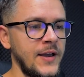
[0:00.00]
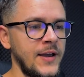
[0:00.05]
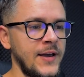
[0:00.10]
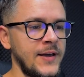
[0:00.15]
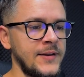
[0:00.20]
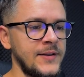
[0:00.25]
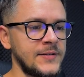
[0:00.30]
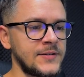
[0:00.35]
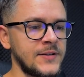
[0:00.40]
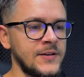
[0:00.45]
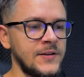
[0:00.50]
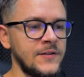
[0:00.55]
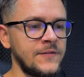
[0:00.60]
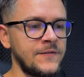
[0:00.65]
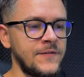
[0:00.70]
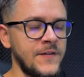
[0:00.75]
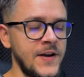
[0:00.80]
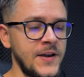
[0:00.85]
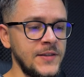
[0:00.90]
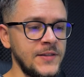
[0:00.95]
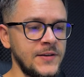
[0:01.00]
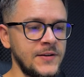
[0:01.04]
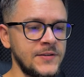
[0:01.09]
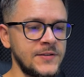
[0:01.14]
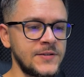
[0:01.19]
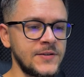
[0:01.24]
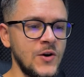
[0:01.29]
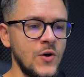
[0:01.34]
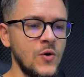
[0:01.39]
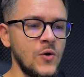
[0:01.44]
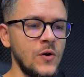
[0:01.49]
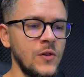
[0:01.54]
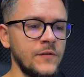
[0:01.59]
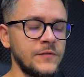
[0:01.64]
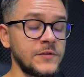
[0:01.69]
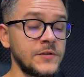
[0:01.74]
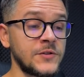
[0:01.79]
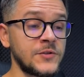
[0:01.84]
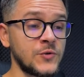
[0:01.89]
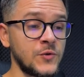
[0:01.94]
and it's gonna find us all of
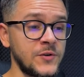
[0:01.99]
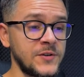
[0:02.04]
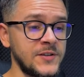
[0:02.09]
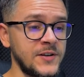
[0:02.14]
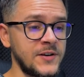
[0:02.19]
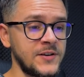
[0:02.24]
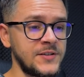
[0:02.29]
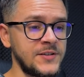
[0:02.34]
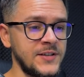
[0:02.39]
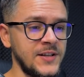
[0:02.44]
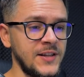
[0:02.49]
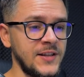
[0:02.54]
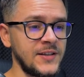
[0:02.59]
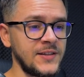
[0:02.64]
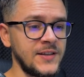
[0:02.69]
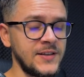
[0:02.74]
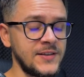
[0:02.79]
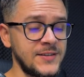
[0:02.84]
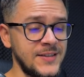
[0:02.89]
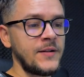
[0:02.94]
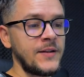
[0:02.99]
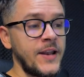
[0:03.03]
the stores that are selling this.